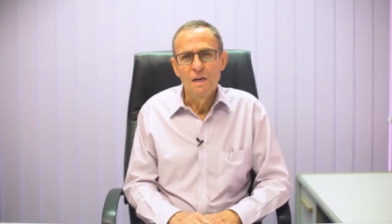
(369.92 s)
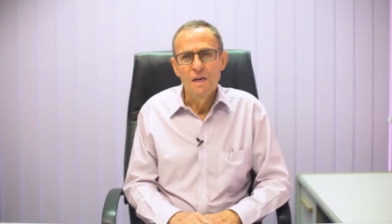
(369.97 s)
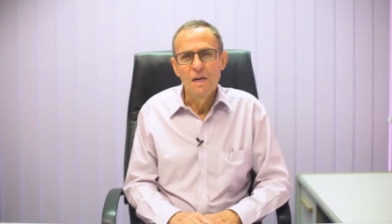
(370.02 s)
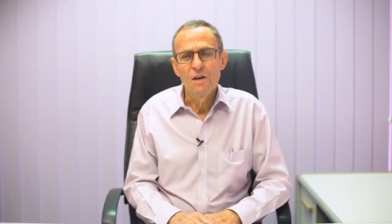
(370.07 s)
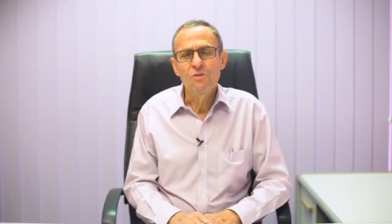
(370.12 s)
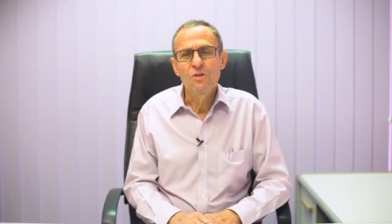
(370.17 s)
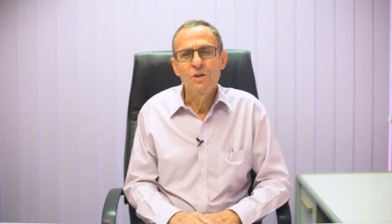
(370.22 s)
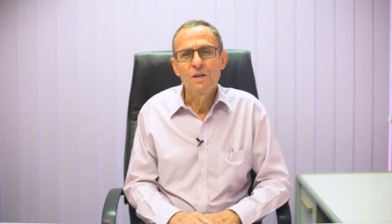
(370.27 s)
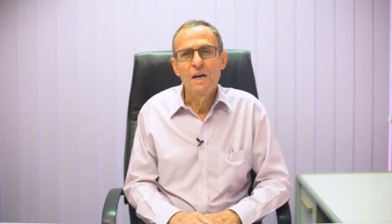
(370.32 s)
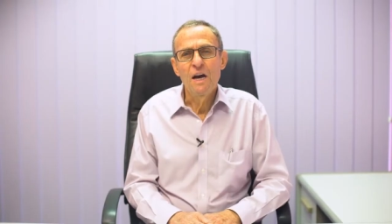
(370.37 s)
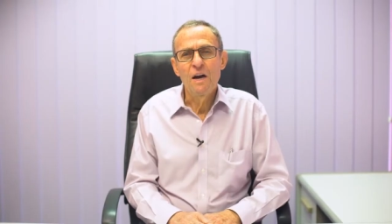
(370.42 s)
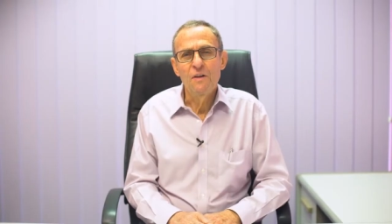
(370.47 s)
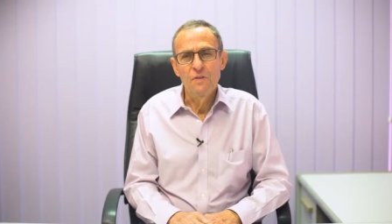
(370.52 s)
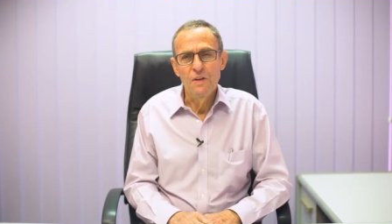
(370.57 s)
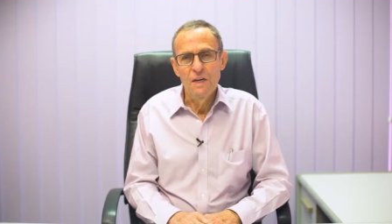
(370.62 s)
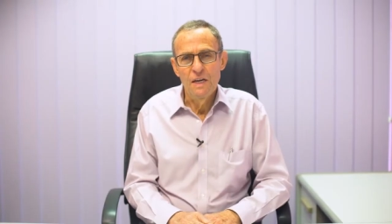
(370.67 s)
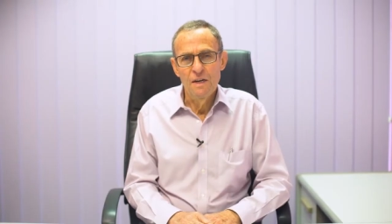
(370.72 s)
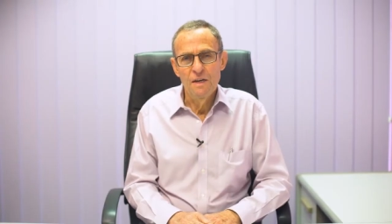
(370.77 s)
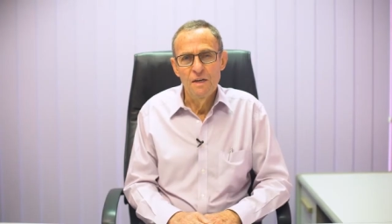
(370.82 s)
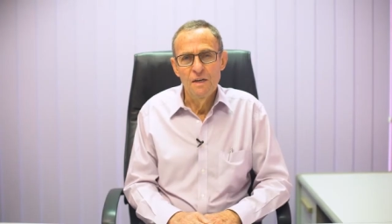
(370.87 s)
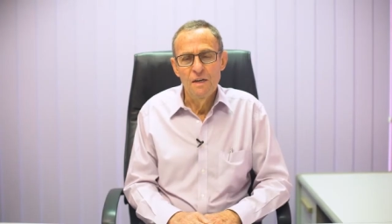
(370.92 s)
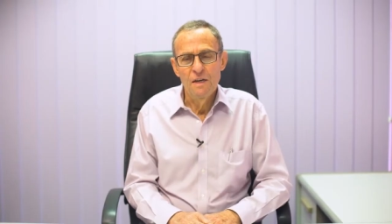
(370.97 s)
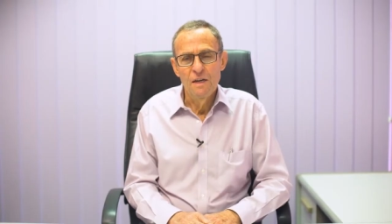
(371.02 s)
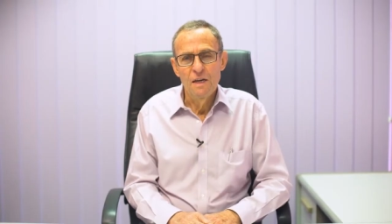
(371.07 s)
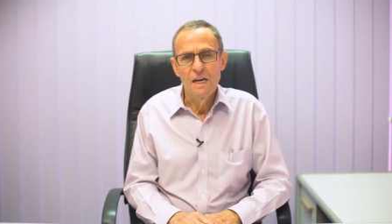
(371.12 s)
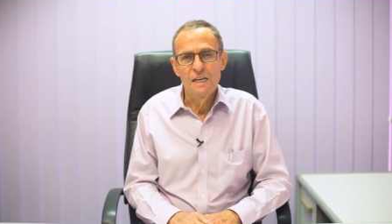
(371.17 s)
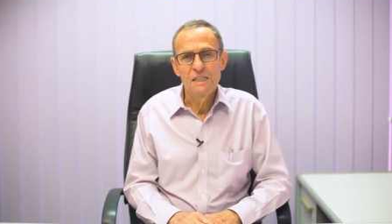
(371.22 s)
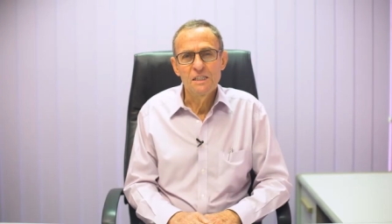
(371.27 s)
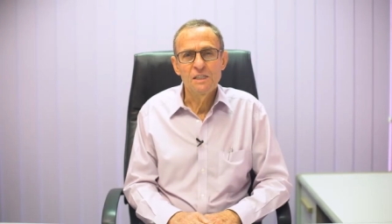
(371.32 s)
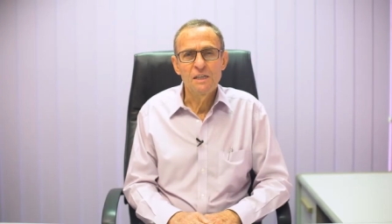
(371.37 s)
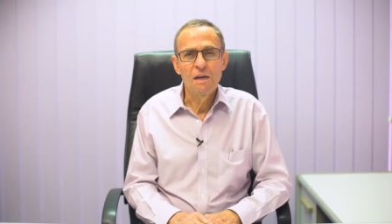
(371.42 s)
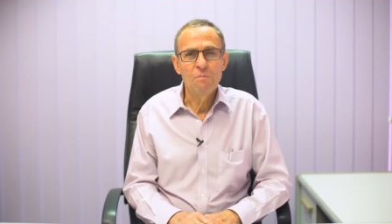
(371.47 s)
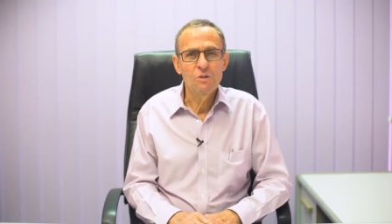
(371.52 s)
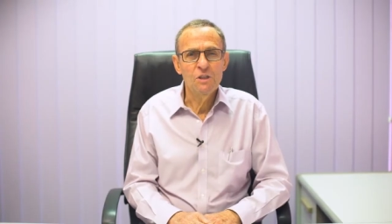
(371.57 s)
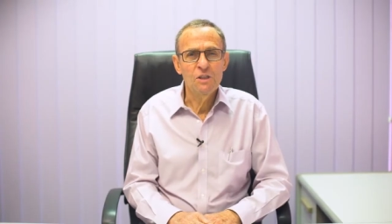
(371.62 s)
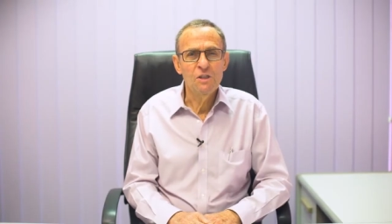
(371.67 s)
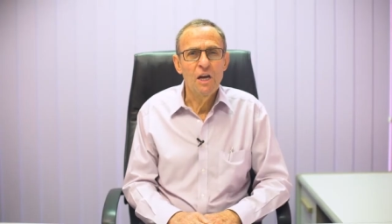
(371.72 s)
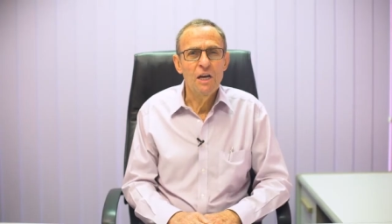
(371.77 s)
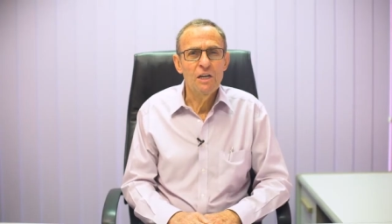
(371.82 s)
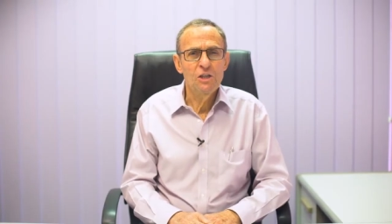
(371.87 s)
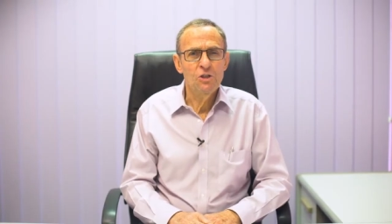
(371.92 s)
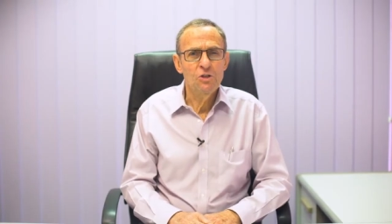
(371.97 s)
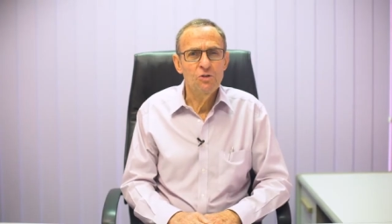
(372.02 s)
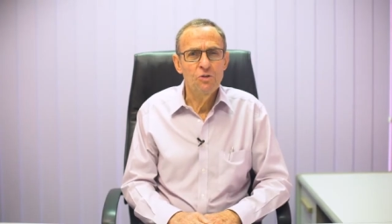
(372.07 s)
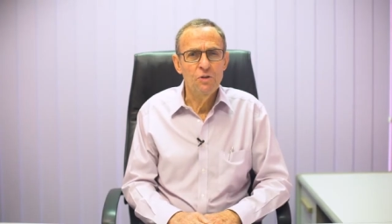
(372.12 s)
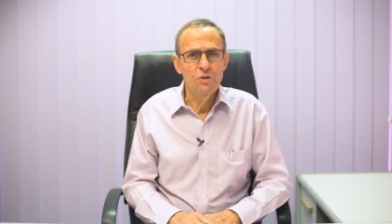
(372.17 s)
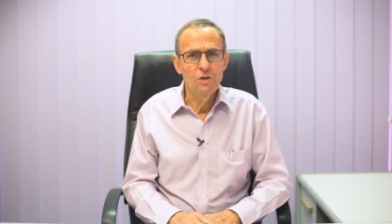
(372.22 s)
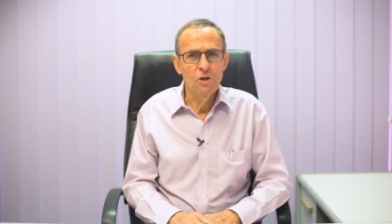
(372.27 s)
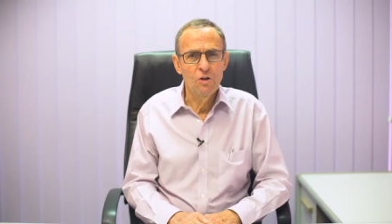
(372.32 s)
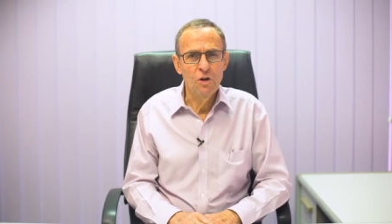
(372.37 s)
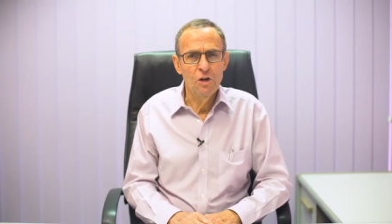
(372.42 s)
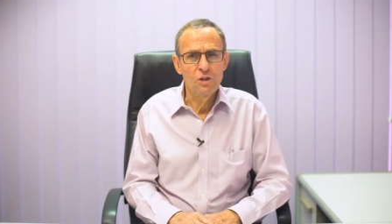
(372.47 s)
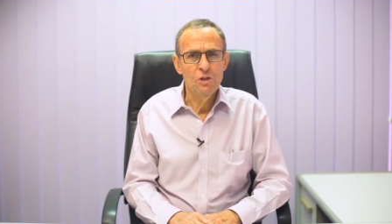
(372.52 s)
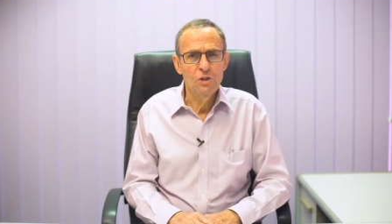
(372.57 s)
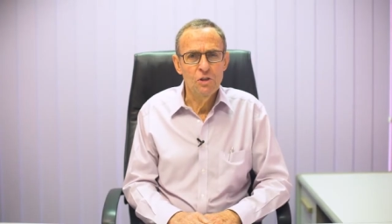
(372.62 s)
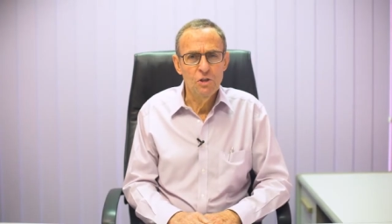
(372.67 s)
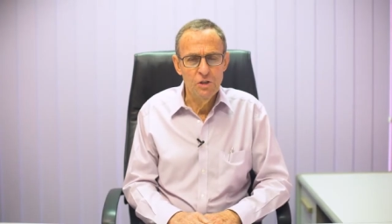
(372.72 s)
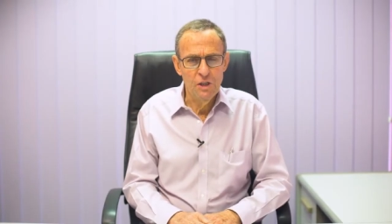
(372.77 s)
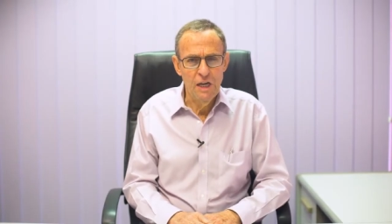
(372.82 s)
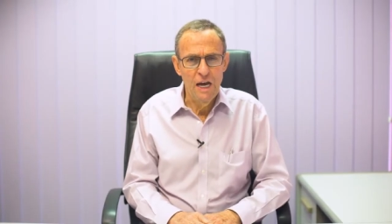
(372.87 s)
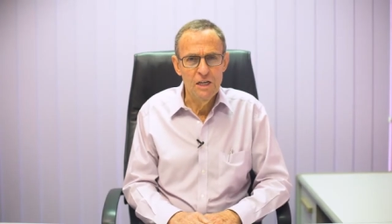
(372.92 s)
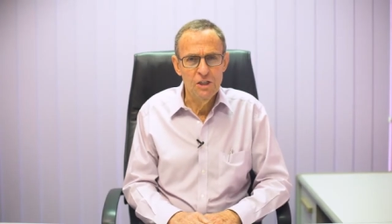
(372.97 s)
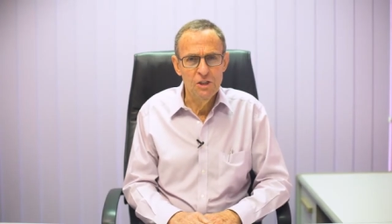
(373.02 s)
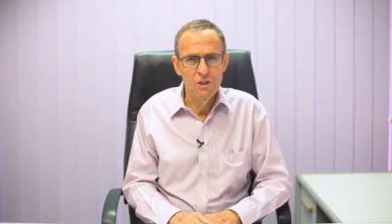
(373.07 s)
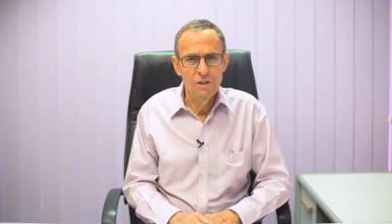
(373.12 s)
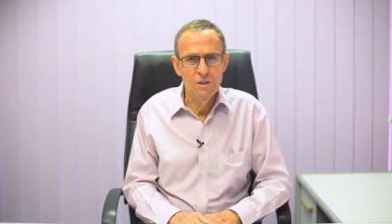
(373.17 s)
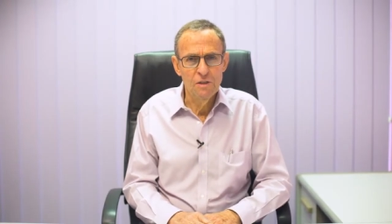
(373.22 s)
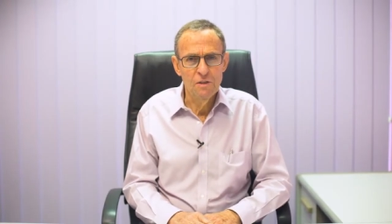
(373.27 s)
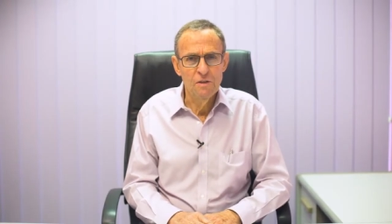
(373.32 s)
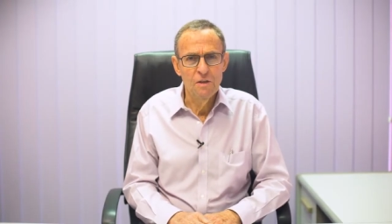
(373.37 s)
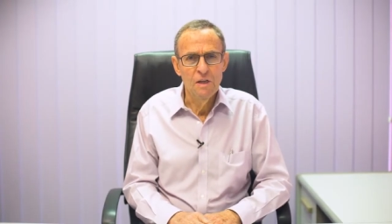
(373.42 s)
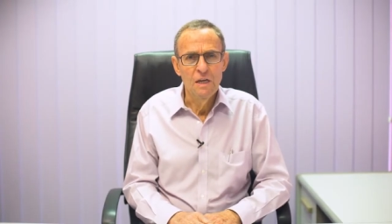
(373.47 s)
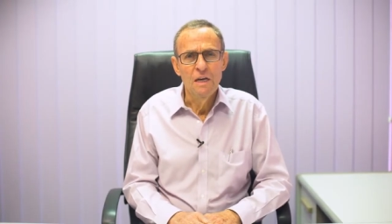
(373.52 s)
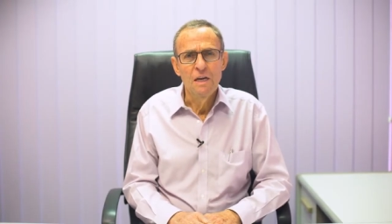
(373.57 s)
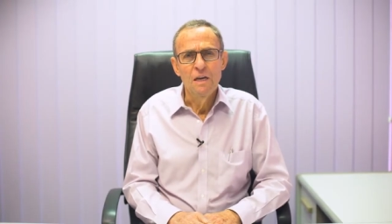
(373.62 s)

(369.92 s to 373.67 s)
Every now and then, at some stage during the consultation,